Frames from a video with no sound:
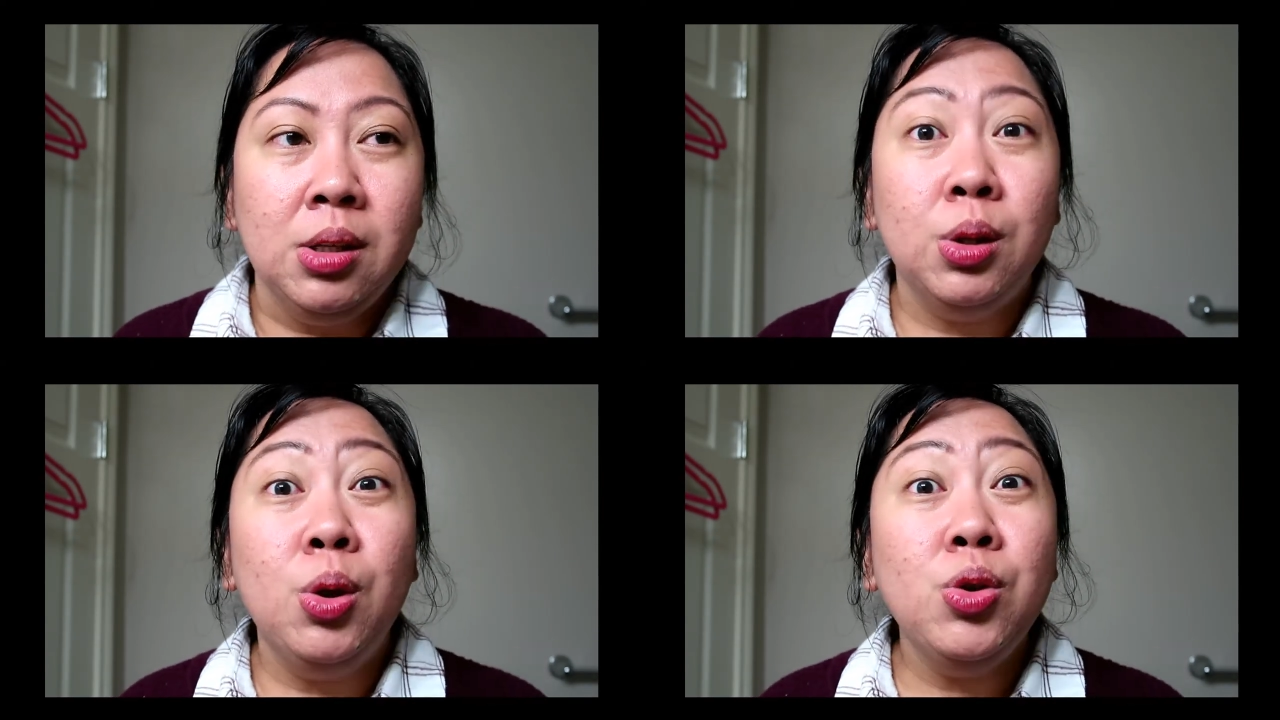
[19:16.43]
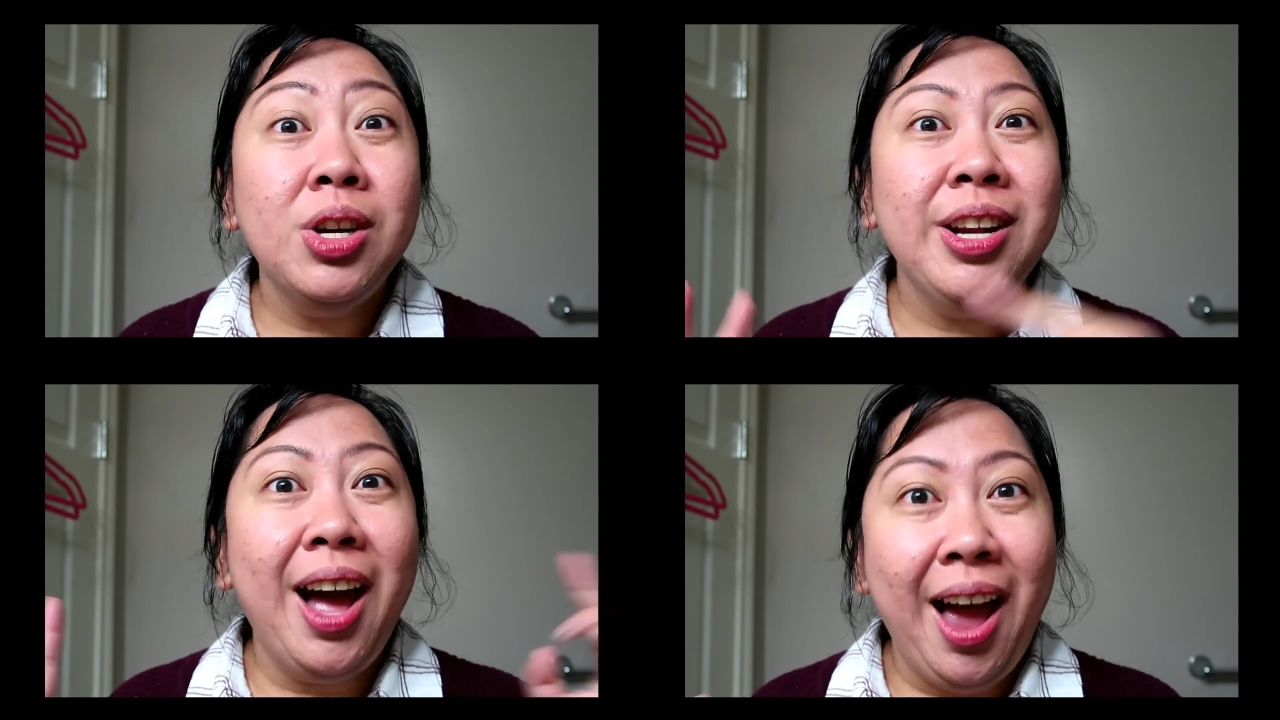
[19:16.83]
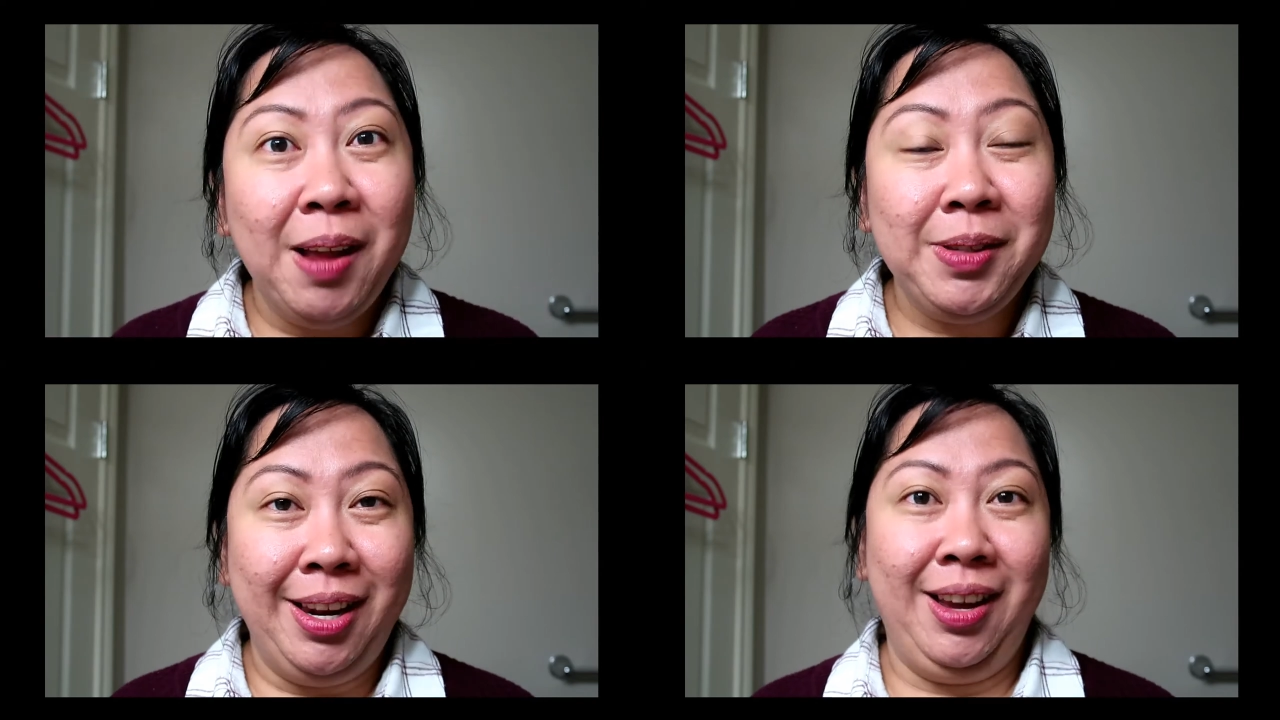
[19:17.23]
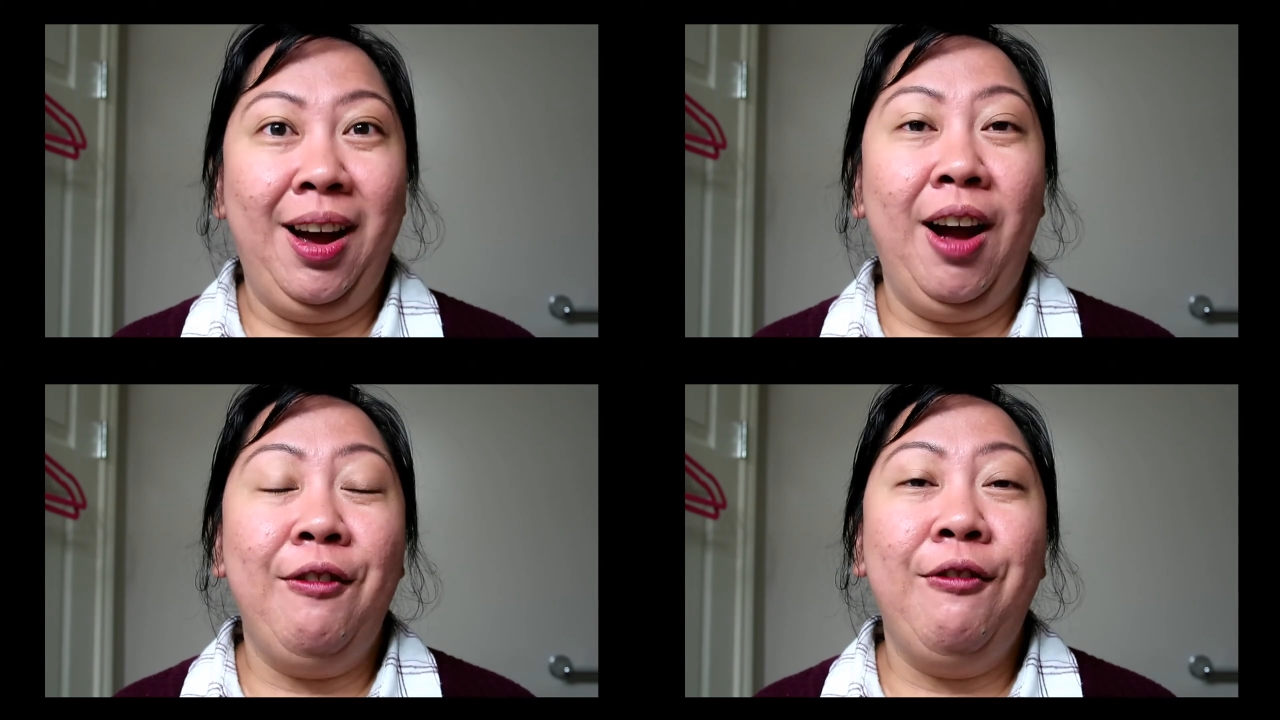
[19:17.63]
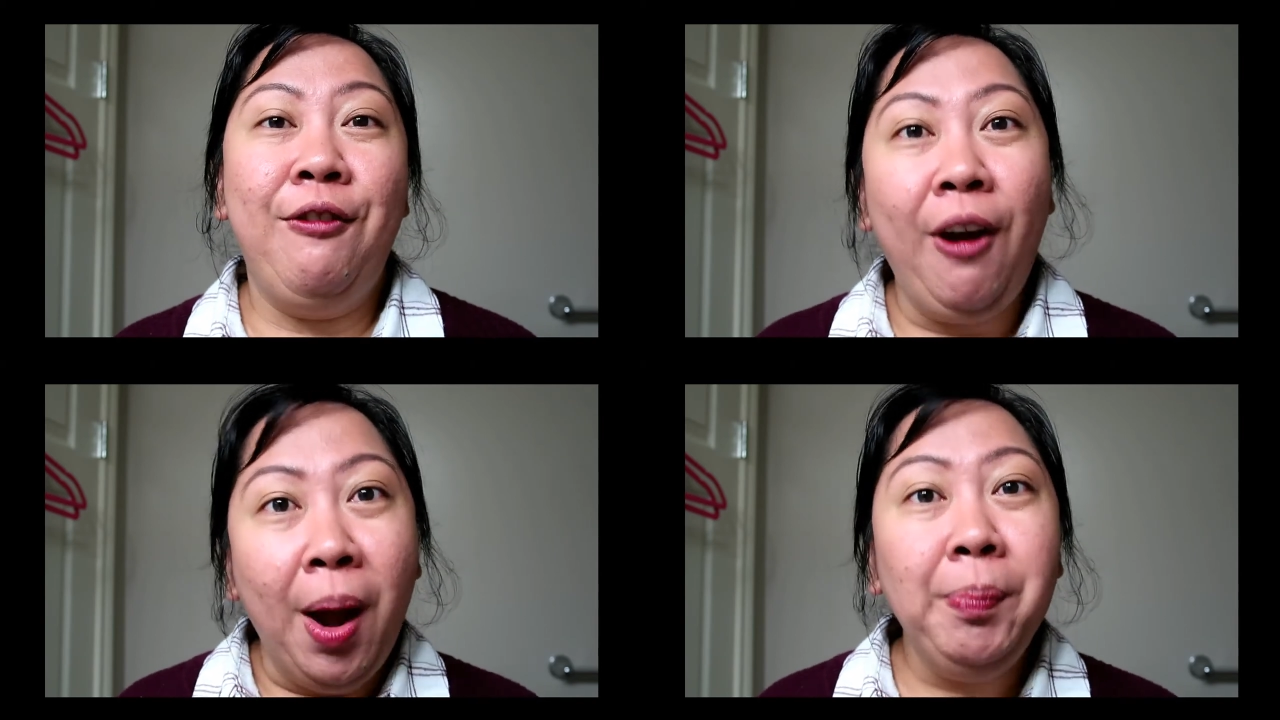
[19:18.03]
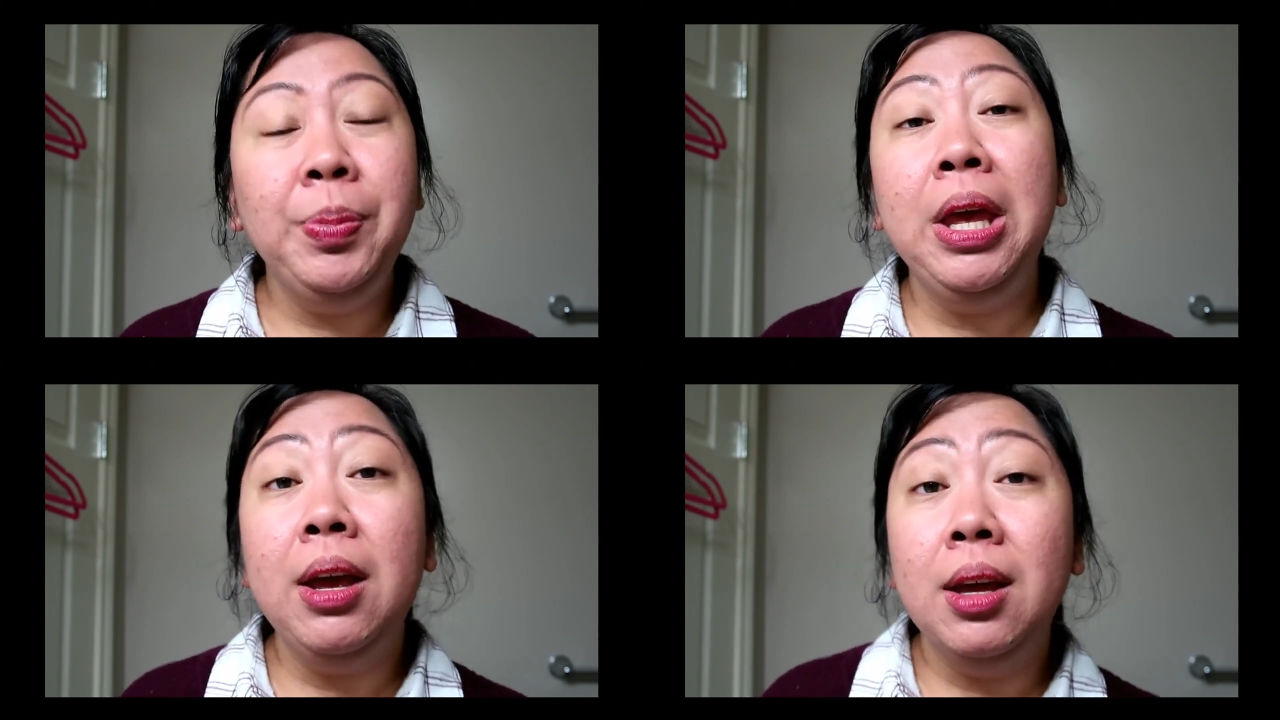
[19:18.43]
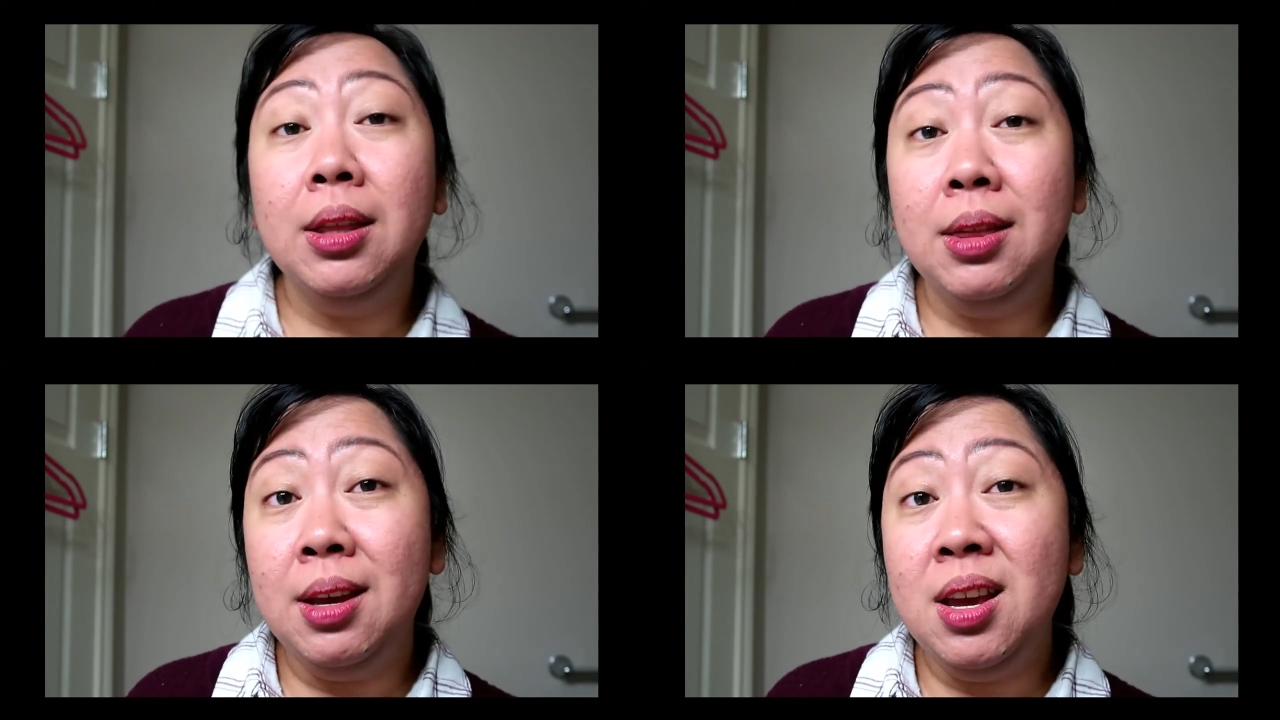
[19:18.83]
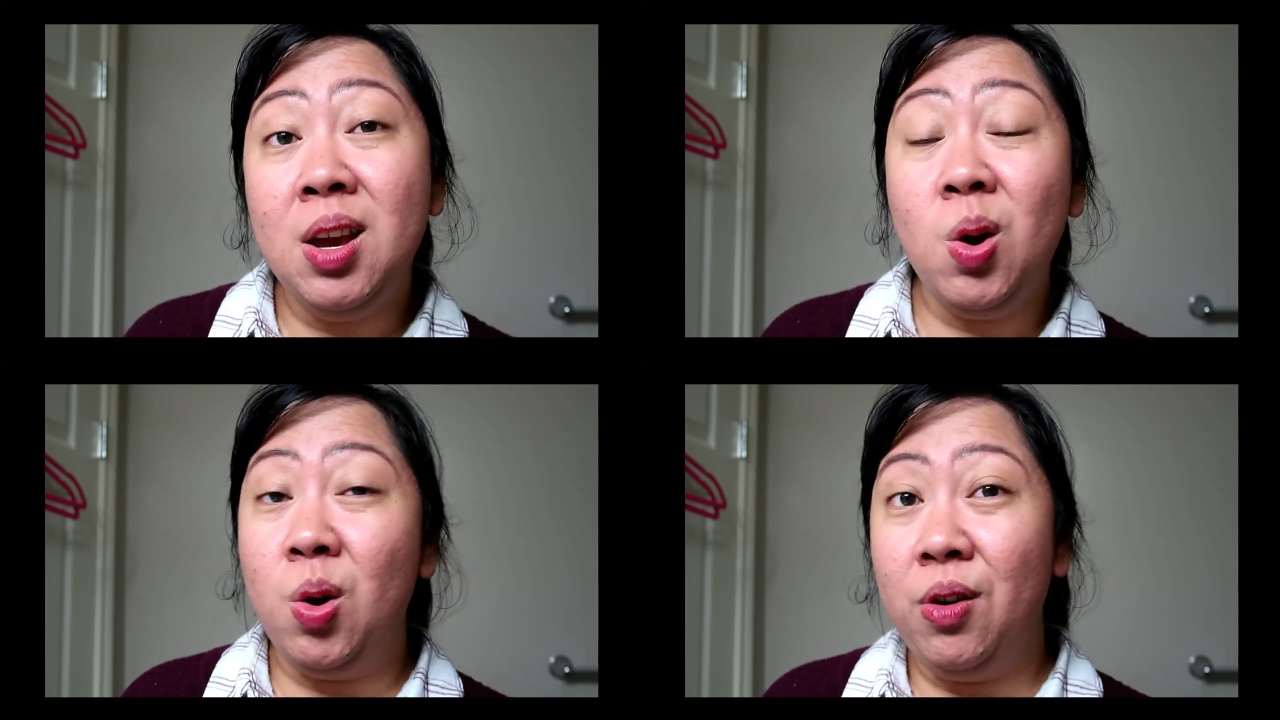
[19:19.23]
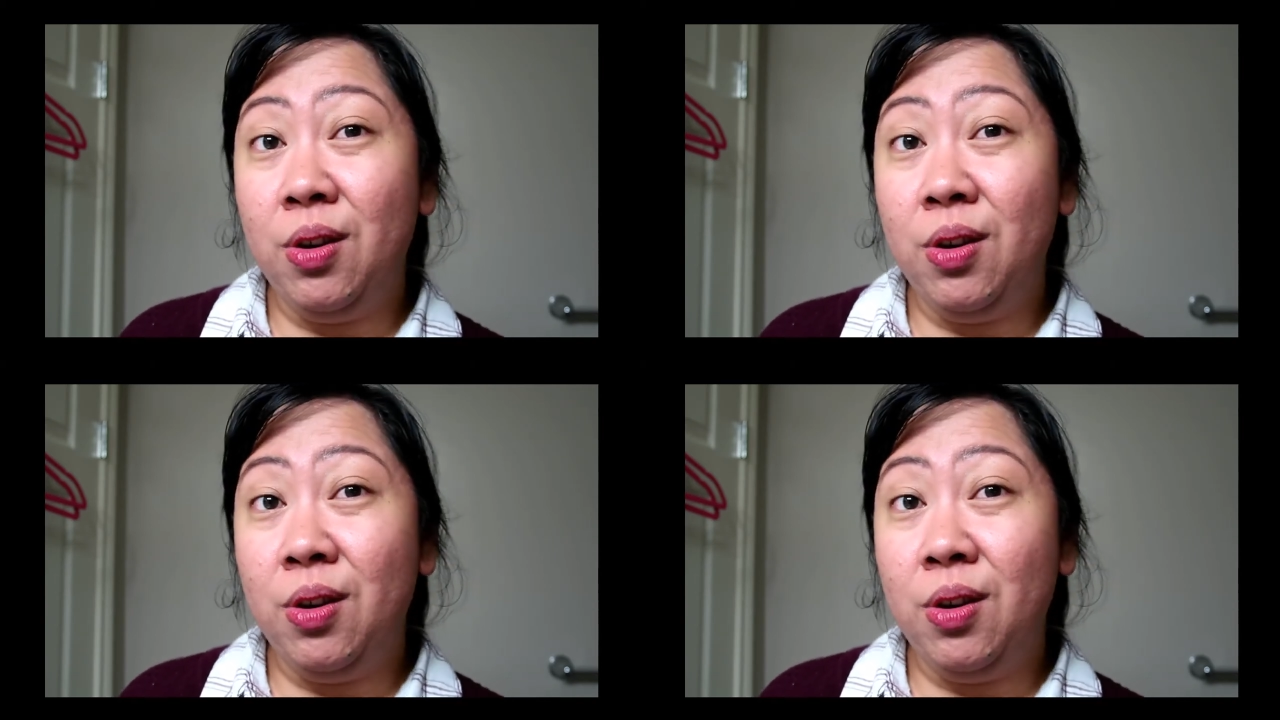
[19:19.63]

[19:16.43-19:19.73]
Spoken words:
So those are the items that I got from the